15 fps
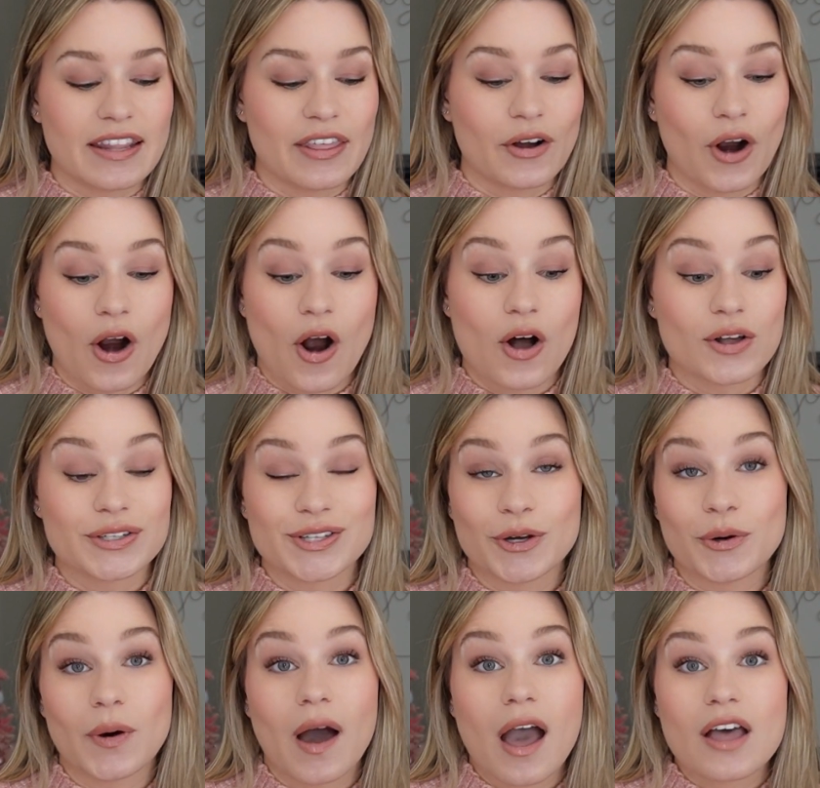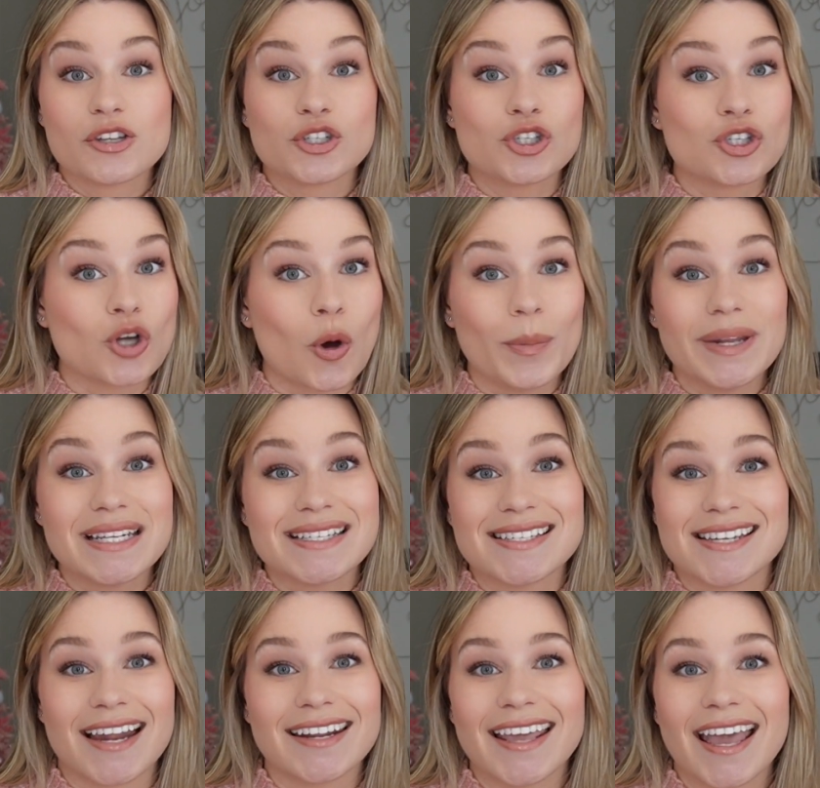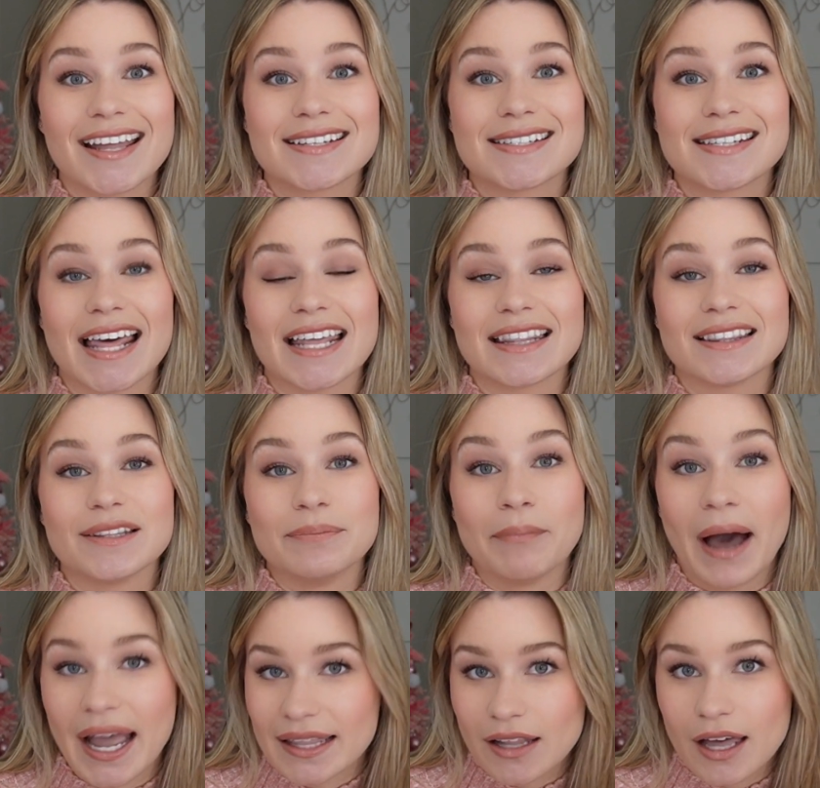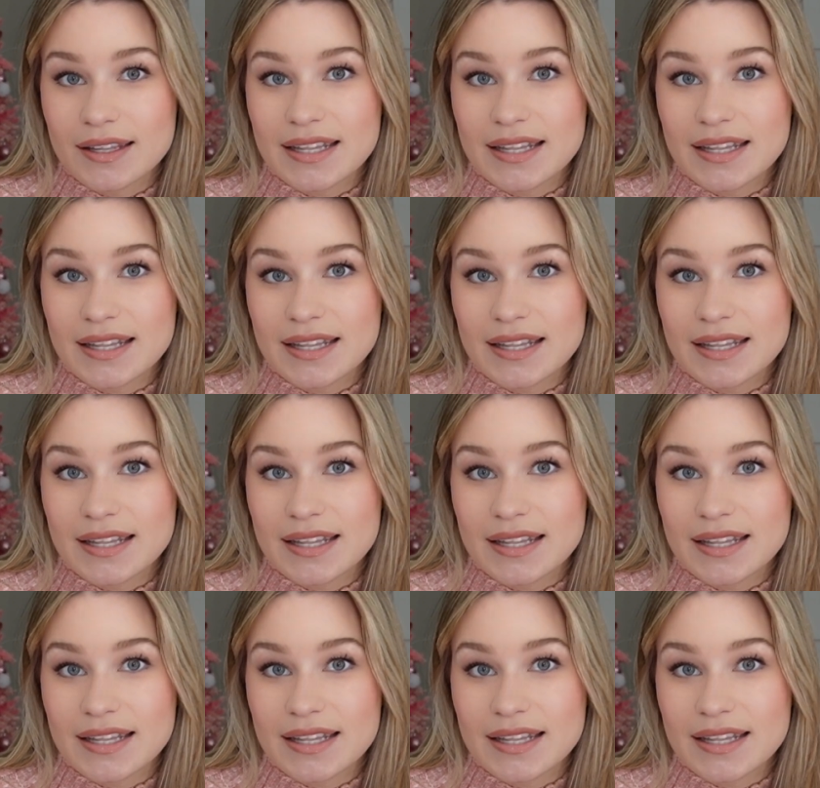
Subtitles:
There are also so many study aids that my law